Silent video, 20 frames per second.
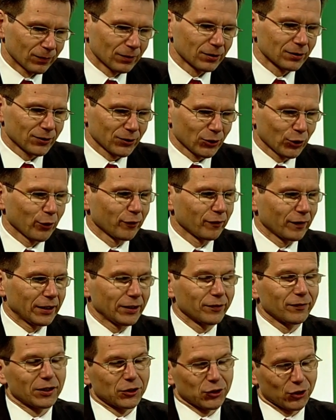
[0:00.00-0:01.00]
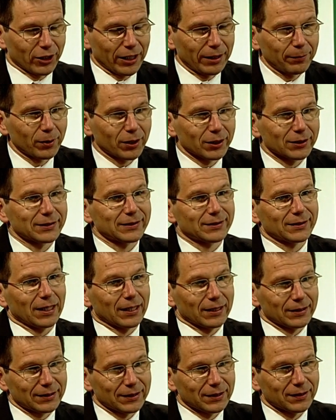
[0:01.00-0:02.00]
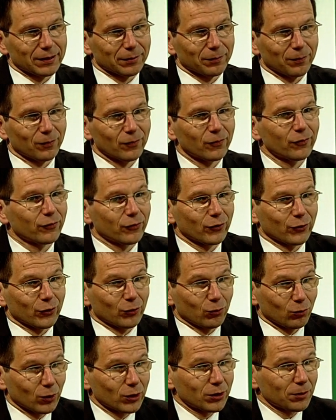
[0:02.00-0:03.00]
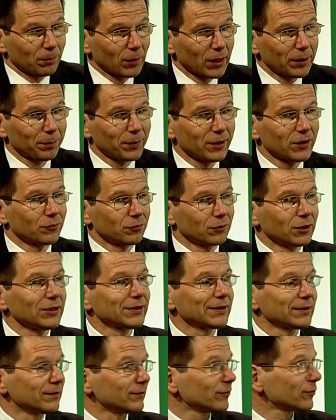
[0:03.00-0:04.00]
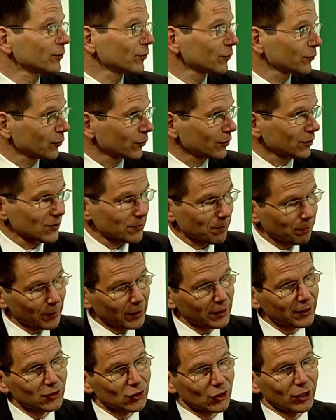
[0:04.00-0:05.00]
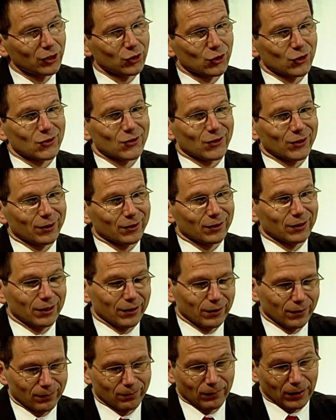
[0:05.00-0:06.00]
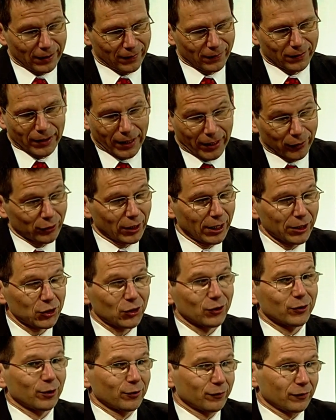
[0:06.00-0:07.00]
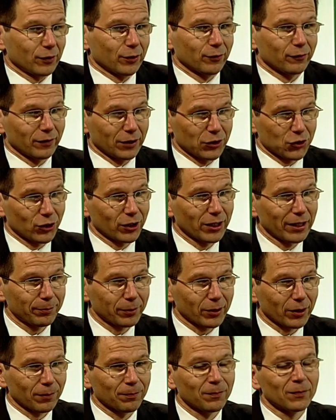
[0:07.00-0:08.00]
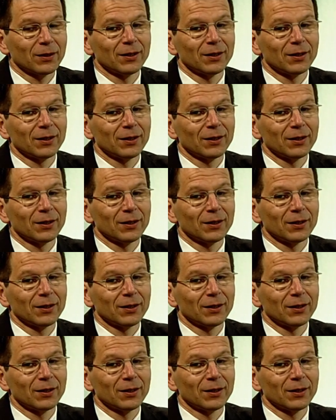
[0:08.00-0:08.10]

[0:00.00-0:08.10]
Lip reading: surveyed venture capitalists, asking them for what might be the reason for these big changes in the allocation of venture capital.